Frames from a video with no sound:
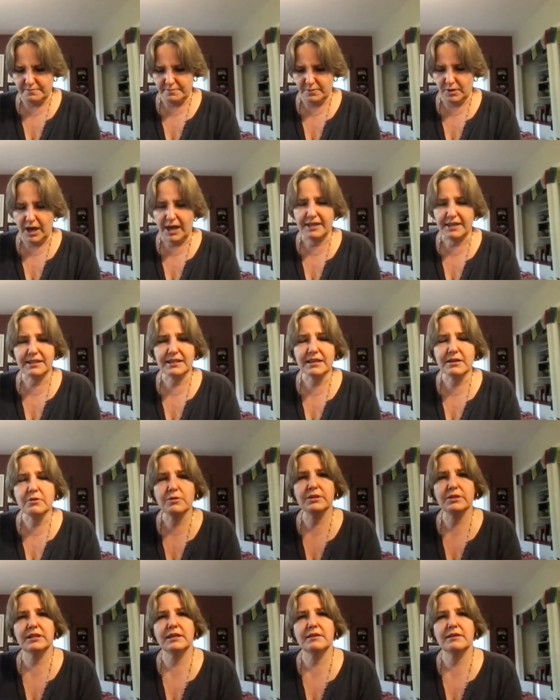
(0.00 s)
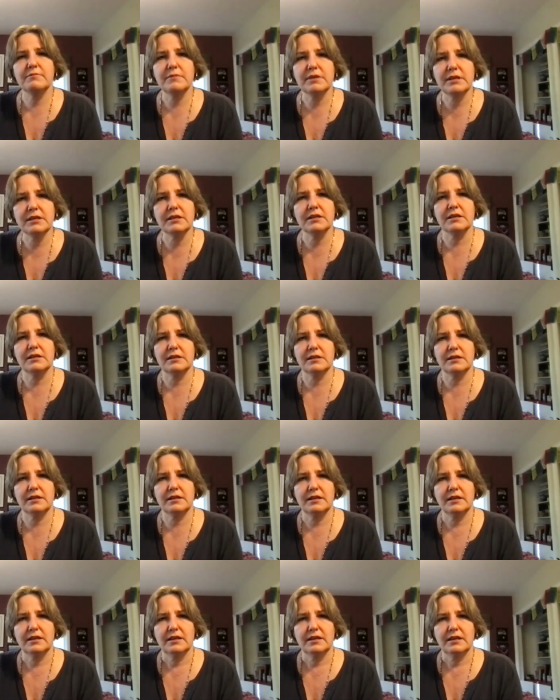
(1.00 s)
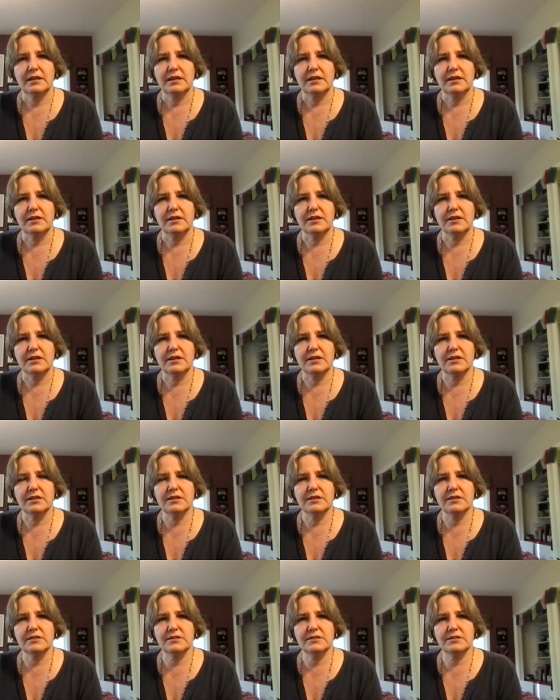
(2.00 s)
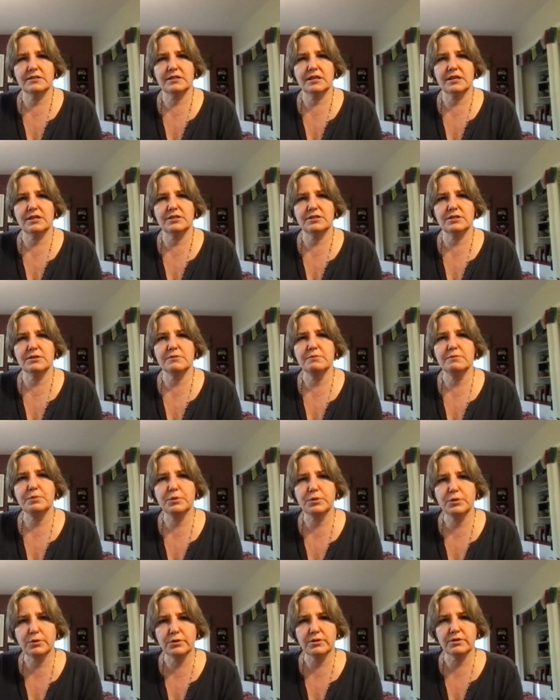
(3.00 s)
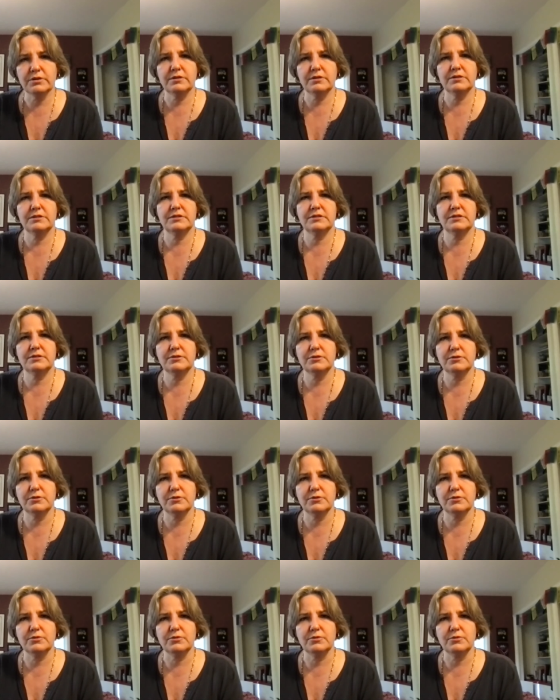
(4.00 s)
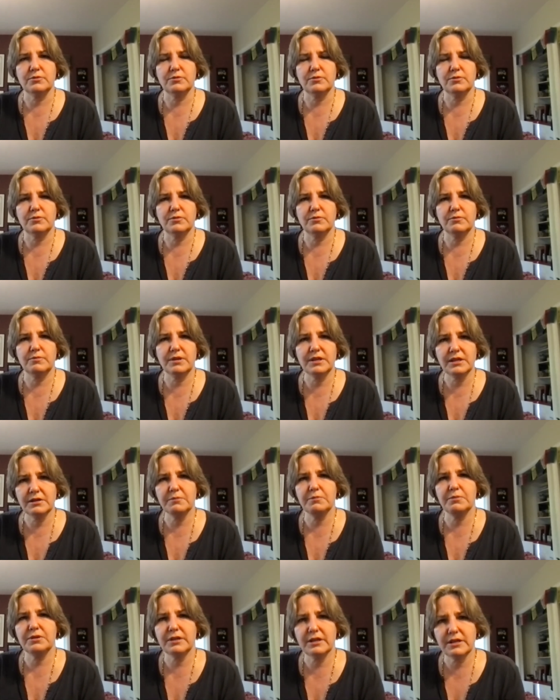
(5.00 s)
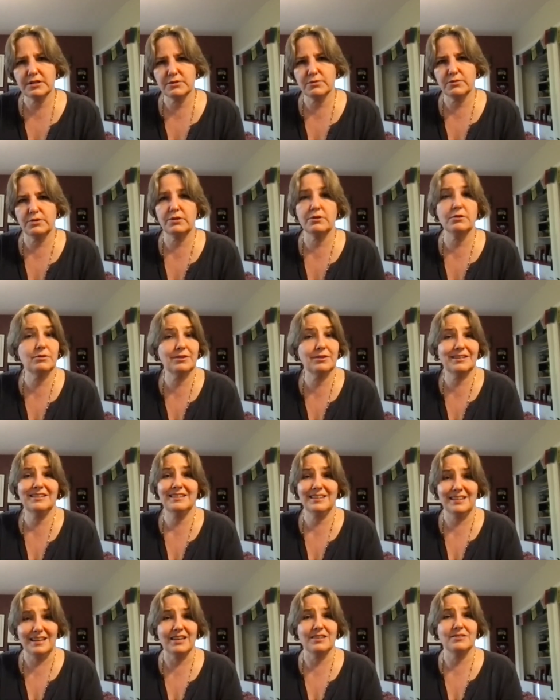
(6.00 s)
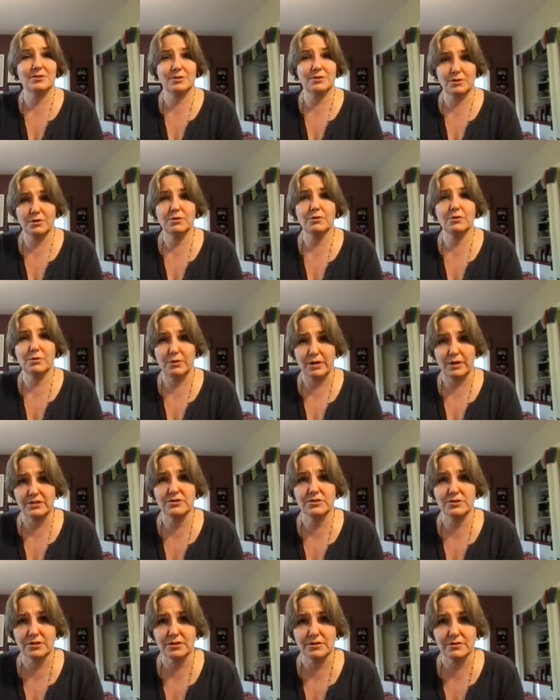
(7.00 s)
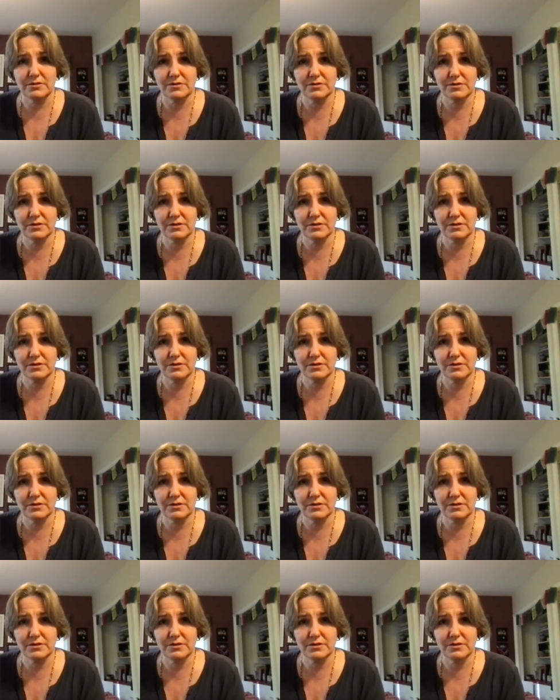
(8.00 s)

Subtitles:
I think what they mean is it's important to be in a place where you can ask questions.